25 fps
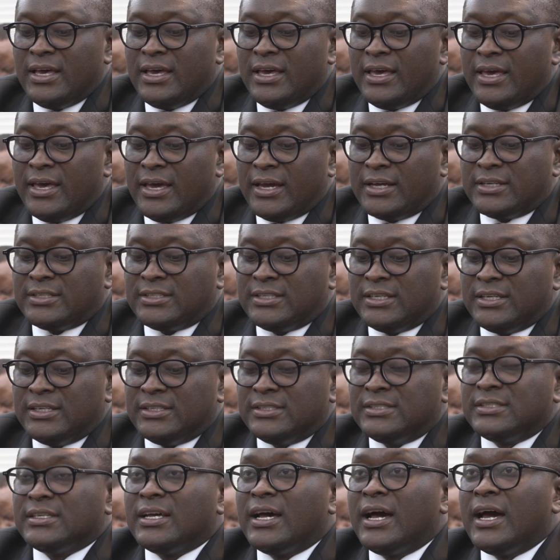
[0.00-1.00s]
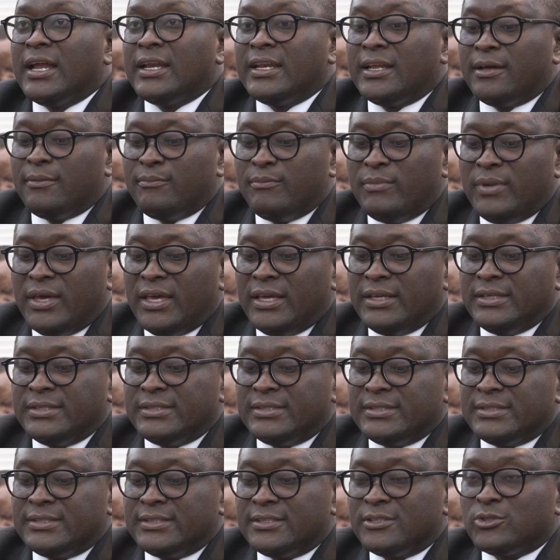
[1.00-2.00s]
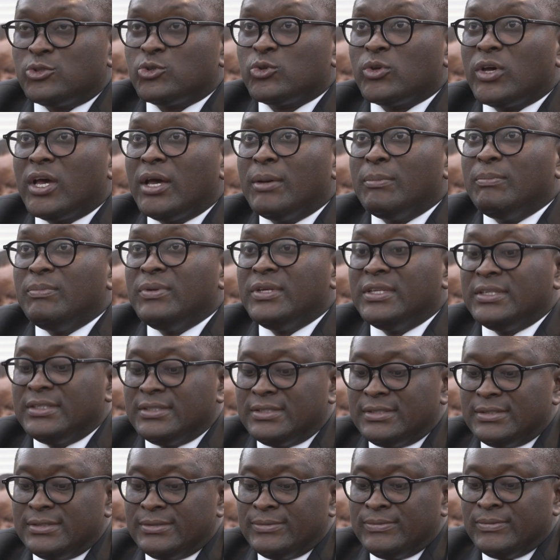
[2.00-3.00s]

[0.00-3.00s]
hectares under maize, soybeans,